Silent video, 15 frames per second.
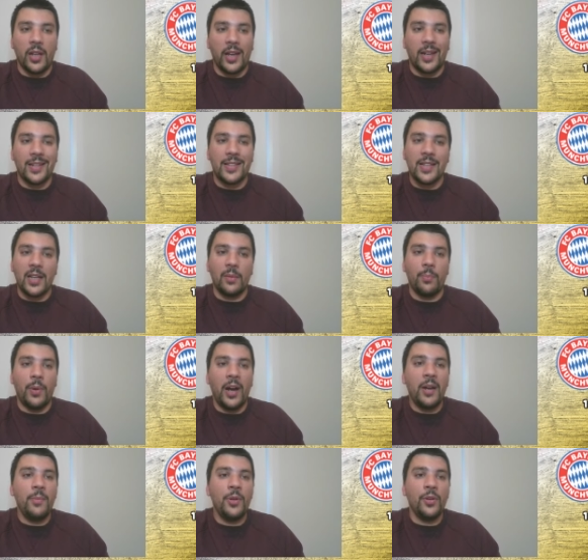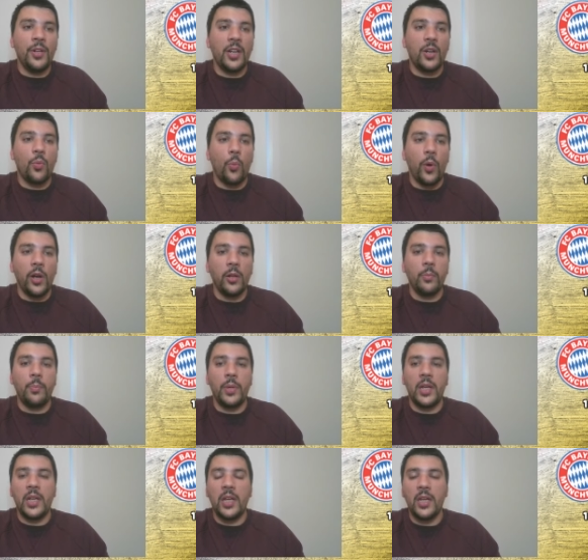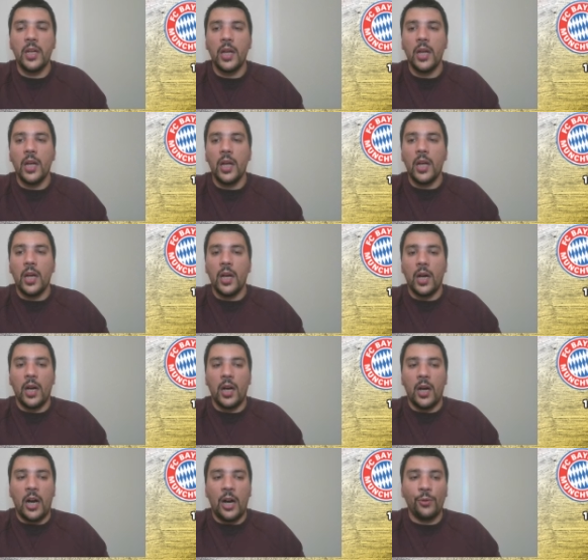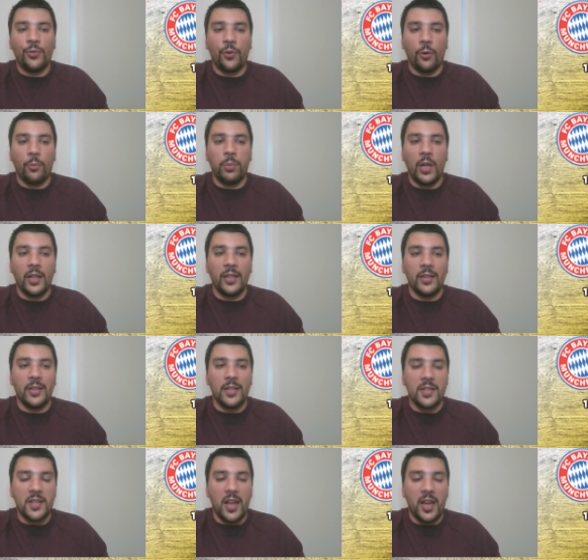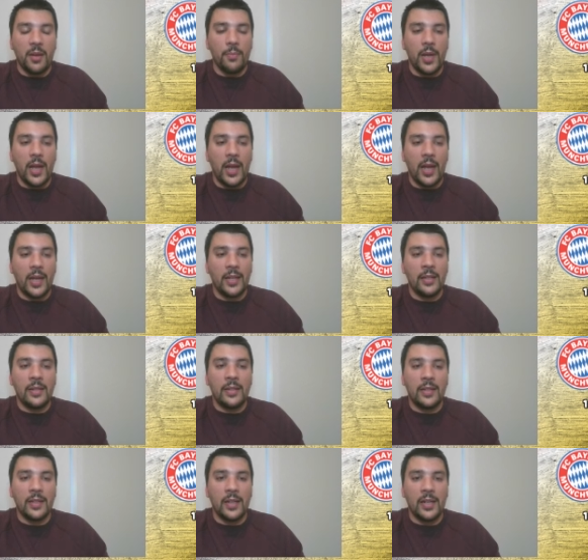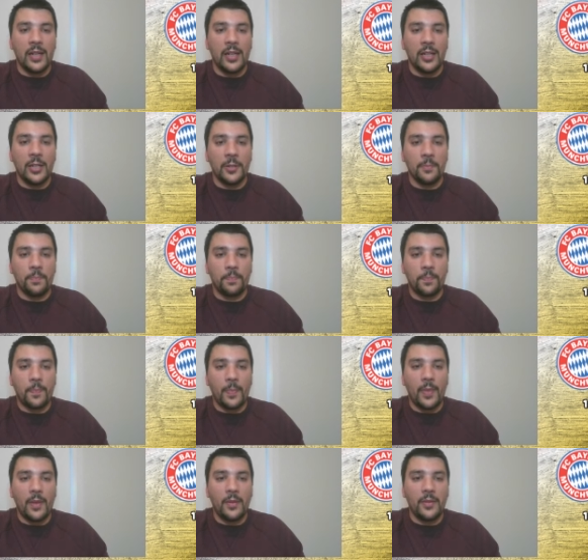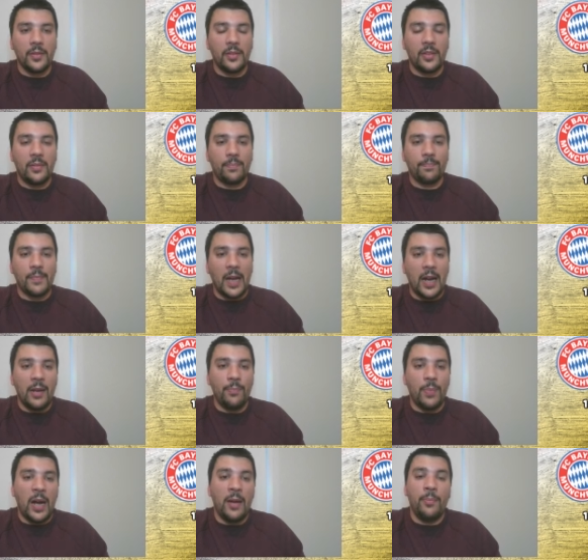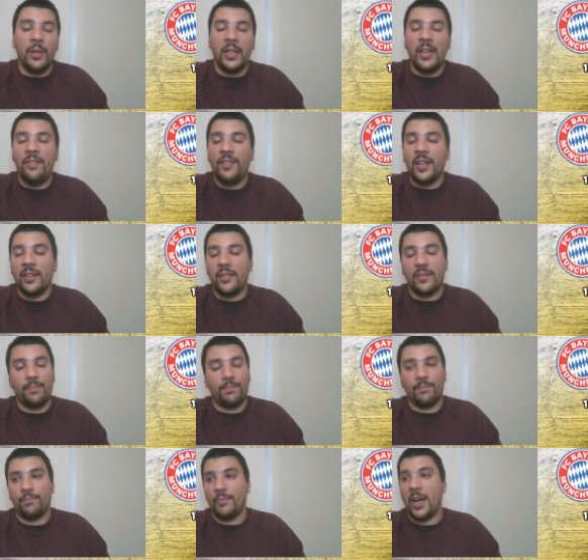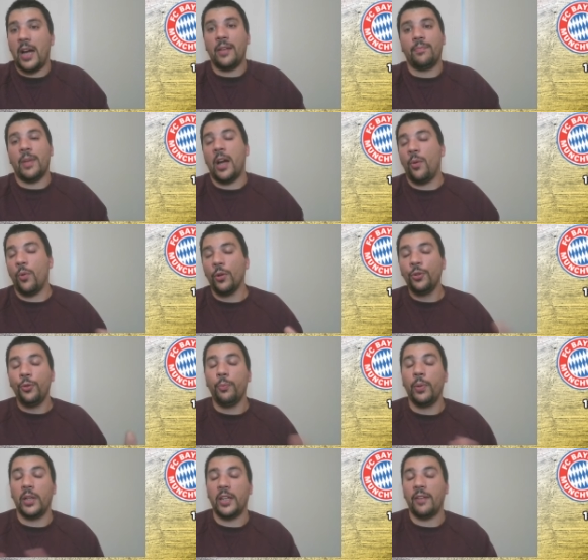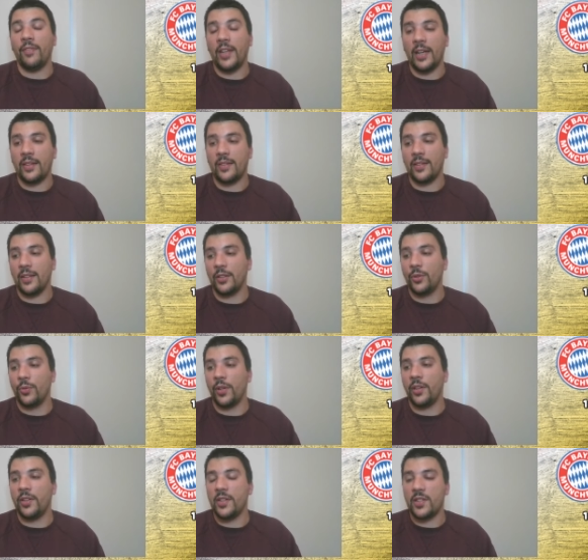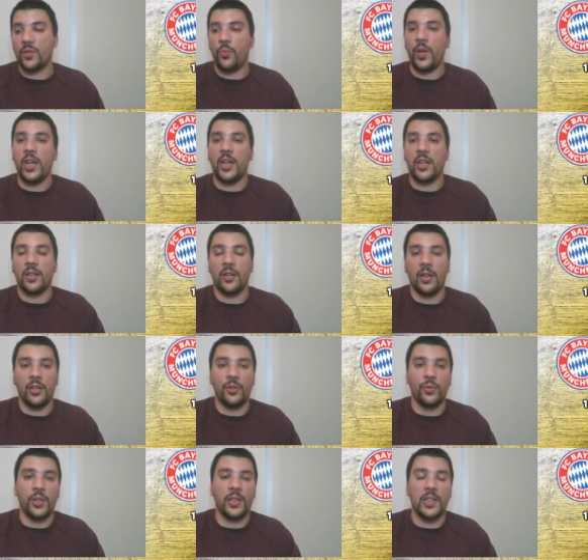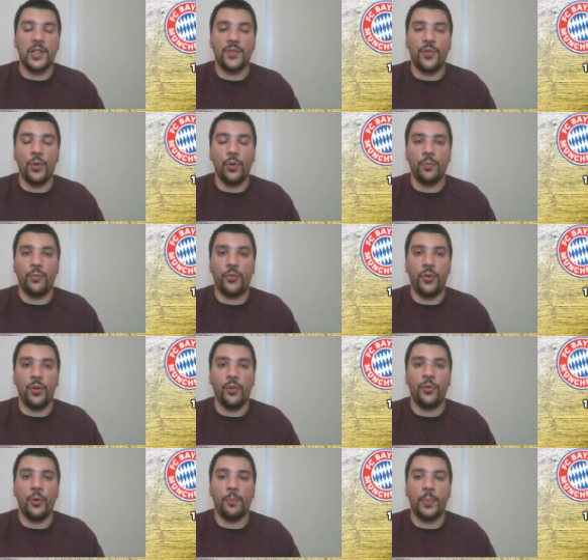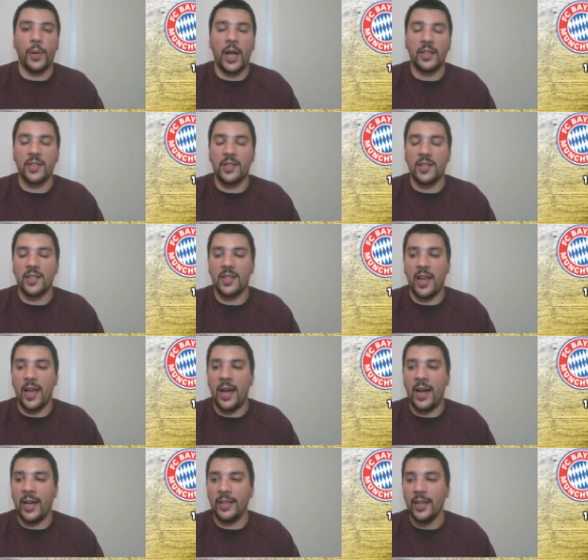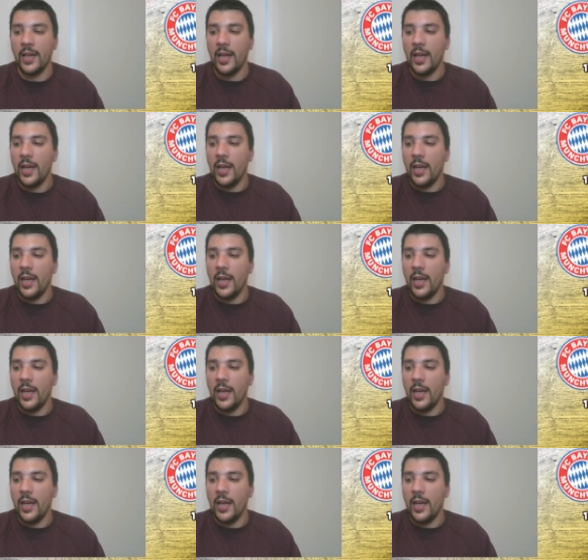Like I said, Bayern Munich will be uh, out for blood in this game, and uh, I, I believe that I, I want to believe that uh, during this week, uh, during this few, few, few practices they had,